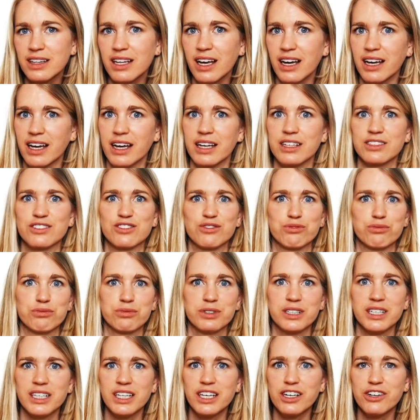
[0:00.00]
like it's
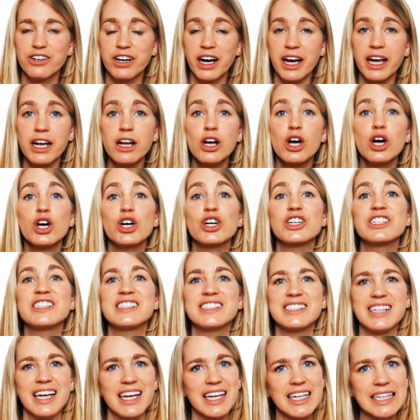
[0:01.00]
really great, or
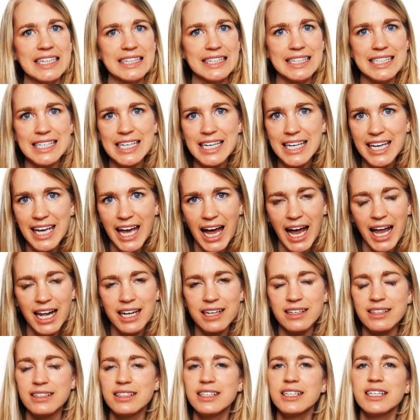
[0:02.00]
c'est
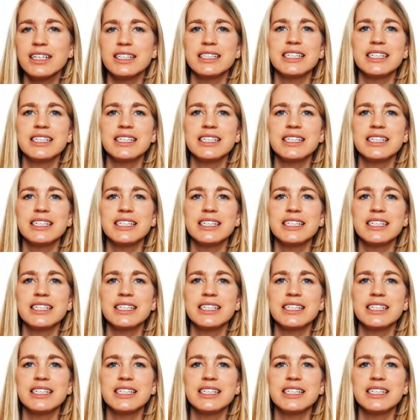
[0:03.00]
nickel.